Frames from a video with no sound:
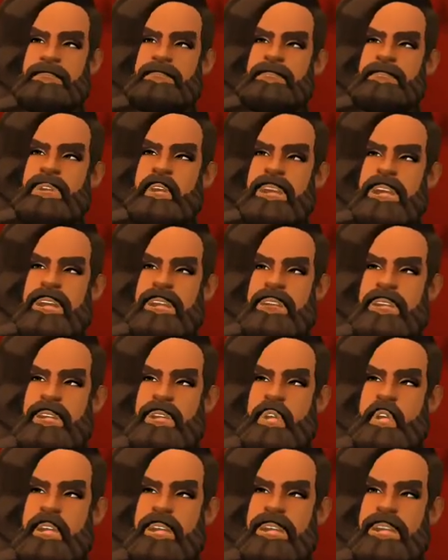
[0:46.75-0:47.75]
We never knew
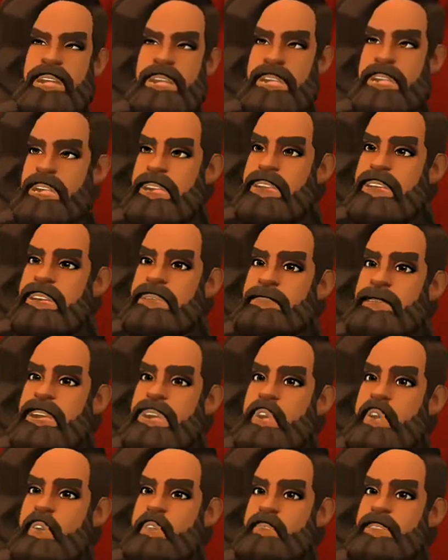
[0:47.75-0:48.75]
the collective spin
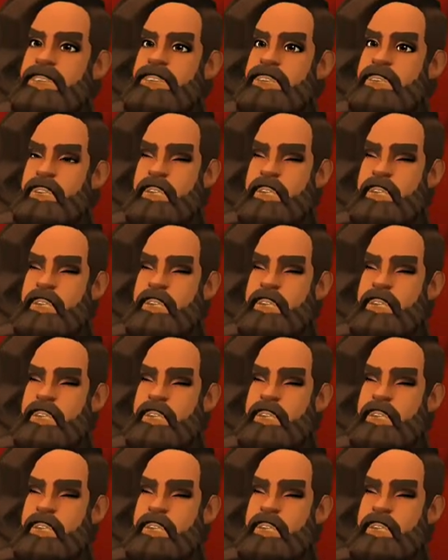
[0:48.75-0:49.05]
off molten